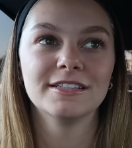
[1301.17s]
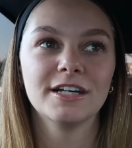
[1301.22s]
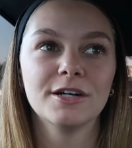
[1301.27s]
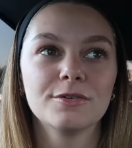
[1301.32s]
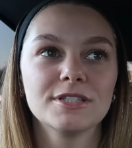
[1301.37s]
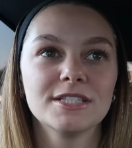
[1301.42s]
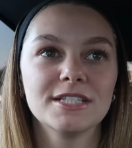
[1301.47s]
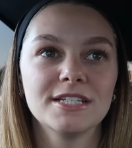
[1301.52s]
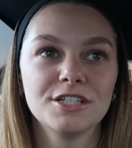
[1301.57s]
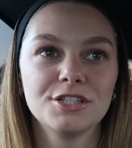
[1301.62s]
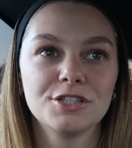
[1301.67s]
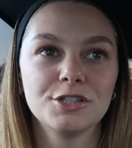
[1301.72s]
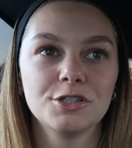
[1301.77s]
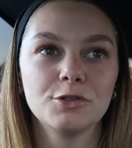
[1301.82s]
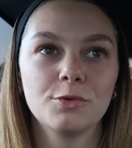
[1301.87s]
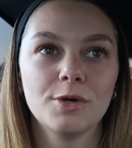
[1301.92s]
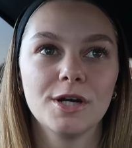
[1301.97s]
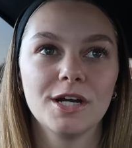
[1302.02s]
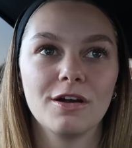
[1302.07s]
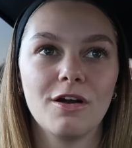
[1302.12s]
There was an
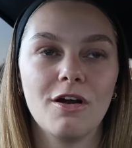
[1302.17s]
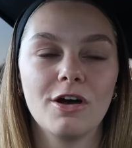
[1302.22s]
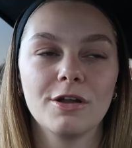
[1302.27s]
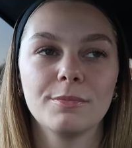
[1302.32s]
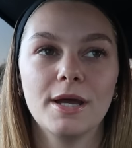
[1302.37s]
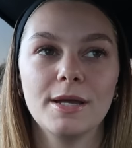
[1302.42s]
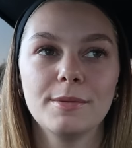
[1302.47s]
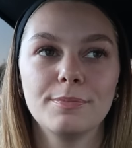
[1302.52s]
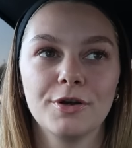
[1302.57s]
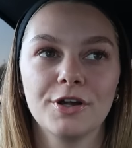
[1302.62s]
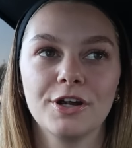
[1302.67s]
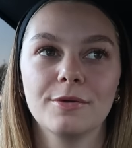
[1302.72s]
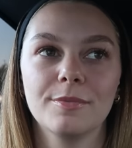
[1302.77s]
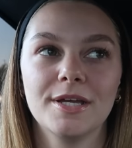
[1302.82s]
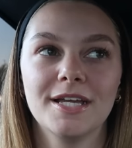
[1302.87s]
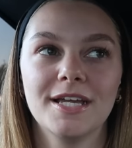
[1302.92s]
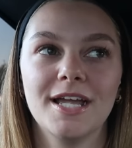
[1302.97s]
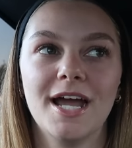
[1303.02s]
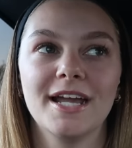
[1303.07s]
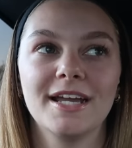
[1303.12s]
issue where on my
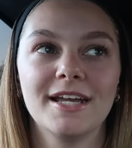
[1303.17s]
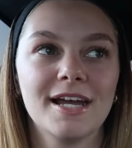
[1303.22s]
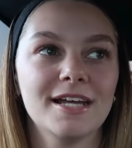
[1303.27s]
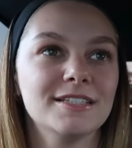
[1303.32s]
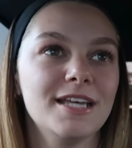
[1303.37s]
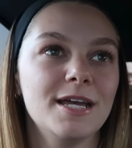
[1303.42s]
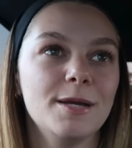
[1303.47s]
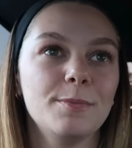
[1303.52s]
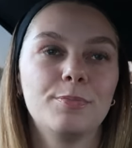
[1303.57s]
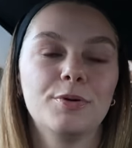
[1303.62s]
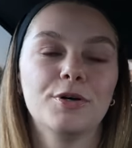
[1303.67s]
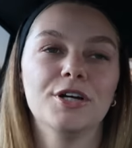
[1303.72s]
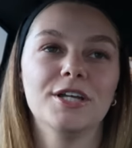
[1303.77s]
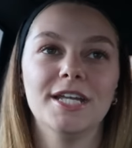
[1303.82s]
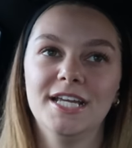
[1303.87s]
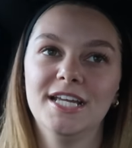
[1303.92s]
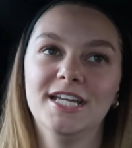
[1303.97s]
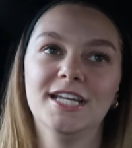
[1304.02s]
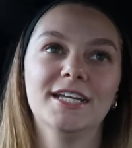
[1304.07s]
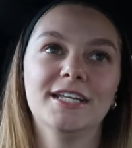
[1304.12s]
permit, I guess I
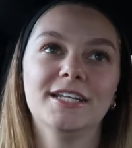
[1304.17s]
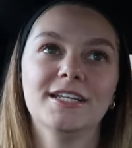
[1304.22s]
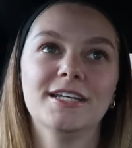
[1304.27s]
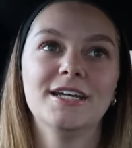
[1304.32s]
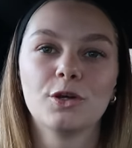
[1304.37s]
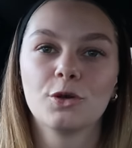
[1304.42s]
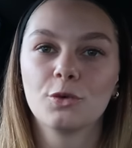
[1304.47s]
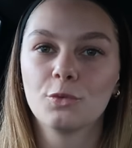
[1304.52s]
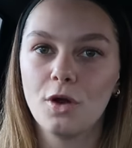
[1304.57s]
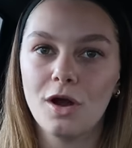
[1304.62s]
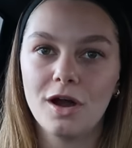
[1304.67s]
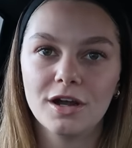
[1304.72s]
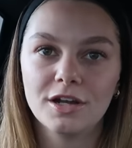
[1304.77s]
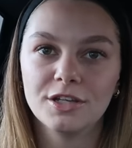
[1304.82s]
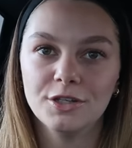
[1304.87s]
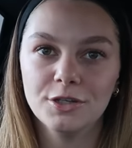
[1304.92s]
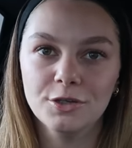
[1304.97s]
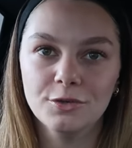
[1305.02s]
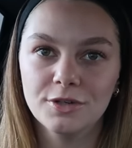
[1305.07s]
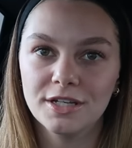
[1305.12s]
put in the
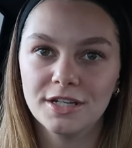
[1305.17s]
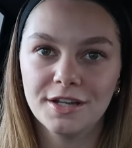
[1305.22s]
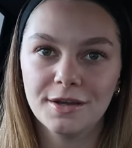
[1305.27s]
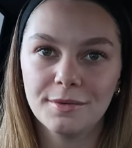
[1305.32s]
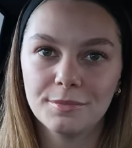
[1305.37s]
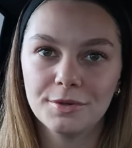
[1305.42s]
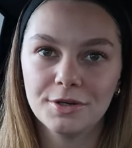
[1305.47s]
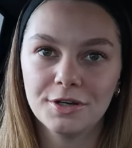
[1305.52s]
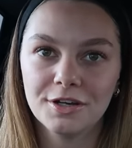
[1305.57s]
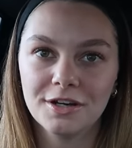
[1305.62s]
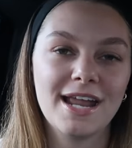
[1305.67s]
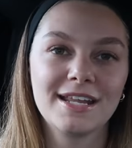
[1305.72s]
wrong unit number.